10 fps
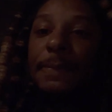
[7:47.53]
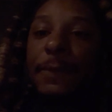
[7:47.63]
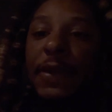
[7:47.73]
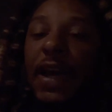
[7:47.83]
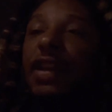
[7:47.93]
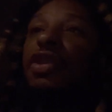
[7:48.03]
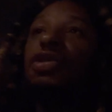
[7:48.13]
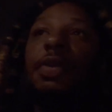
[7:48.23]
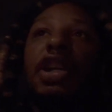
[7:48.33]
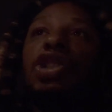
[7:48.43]
Okay, they was
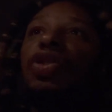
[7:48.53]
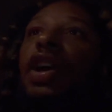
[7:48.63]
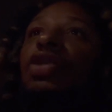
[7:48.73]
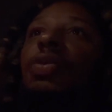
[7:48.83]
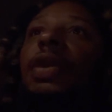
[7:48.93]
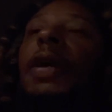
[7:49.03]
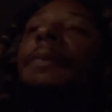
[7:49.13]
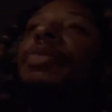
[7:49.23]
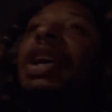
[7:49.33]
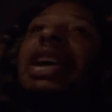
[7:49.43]
being strange with me,
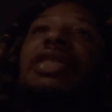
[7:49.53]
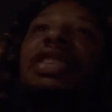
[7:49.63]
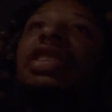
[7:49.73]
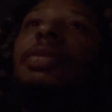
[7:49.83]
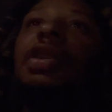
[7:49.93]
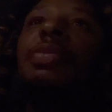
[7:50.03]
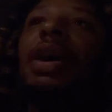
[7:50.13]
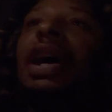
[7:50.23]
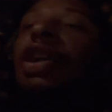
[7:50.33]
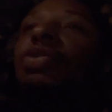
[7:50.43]
and I sent the money
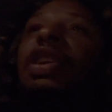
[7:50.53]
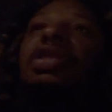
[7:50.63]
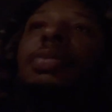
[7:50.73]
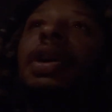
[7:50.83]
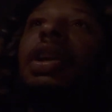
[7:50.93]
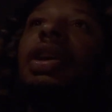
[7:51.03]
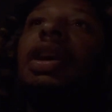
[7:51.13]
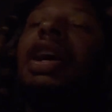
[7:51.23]
back. I don't need your money.